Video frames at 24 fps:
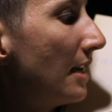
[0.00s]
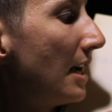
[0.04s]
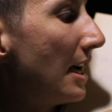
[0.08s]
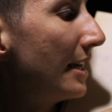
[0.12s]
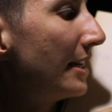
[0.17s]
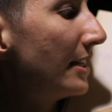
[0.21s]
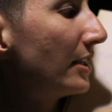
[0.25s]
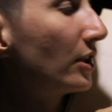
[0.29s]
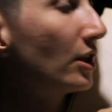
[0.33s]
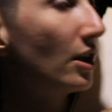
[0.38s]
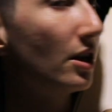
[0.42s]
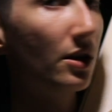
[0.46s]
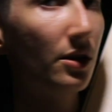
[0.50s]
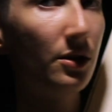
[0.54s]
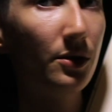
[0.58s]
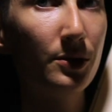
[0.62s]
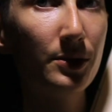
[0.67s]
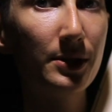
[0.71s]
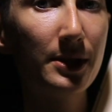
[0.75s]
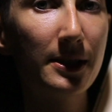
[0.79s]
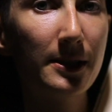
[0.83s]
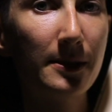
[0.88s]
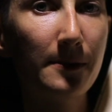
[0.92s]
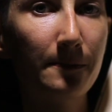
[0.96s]
And it
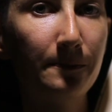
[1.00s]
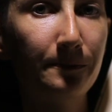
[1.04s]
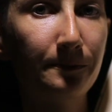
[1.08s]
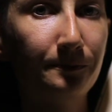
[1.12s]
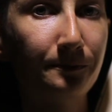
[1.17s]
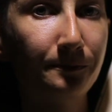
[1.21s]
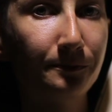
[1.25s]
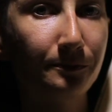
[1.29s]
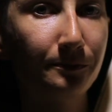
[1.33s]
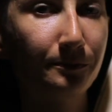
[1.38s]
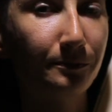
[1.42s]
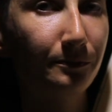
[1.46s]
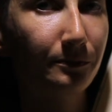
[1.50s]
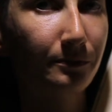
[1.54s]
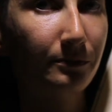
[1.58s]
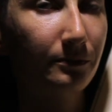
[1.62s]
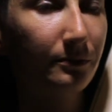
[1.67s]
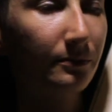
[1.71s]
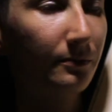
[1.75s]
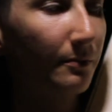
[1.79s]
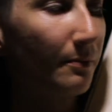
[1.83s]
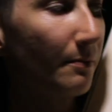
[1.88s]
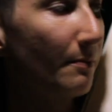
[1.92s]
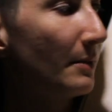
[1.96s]
goes,
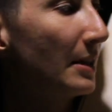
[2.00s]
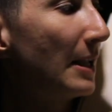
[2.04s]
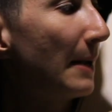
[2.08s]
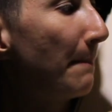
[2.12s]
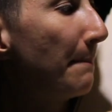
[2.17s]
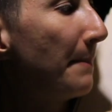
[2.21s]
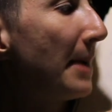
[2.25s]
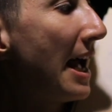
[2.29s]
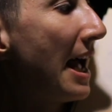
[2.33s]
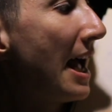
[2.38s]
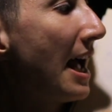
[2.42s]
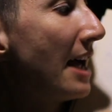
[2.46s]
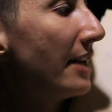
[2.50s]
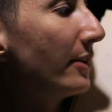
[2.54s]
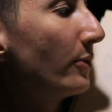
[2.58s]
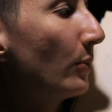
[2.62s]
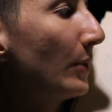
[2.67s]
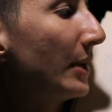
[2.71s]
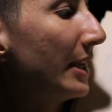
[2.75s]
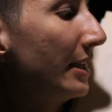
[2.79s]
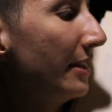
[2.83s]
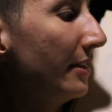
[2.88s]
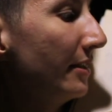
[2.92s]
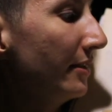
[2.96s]
"Bad
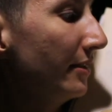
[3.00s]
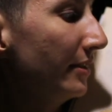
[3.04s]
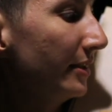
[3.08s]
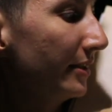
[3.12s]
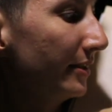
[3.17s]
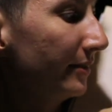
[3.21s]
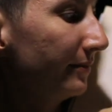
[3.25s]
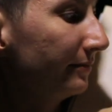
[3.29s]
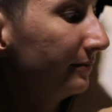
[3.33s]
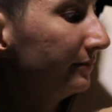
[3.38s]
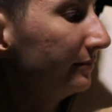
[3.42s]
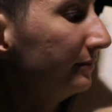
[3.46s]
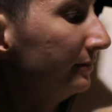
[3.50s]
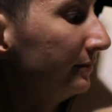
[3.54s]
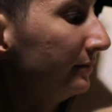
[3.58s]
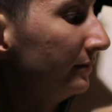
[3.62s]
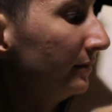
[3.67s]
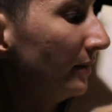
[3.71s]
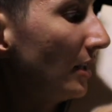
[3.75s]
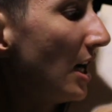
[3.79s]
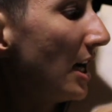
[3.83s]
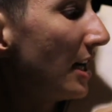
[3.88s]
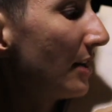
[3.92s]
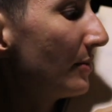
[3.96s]
wind.
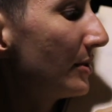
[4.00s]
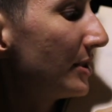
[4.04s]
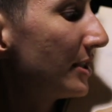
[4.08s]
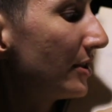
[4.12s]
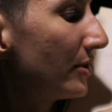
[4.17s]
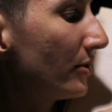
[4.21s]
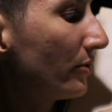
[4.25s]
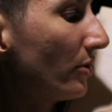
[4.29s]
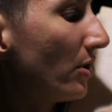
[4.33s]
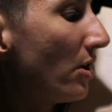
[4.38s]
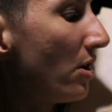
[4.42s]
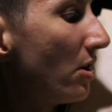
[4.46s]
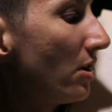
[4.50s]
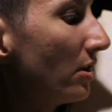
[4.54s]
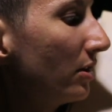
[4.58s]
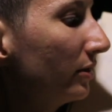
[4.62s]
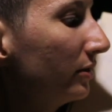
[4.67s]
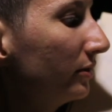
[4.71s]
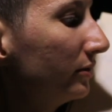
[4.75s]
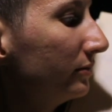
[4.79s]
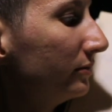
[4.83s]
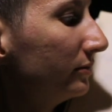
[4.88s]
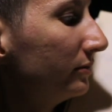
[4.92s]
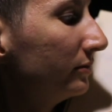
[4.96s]
I was strong.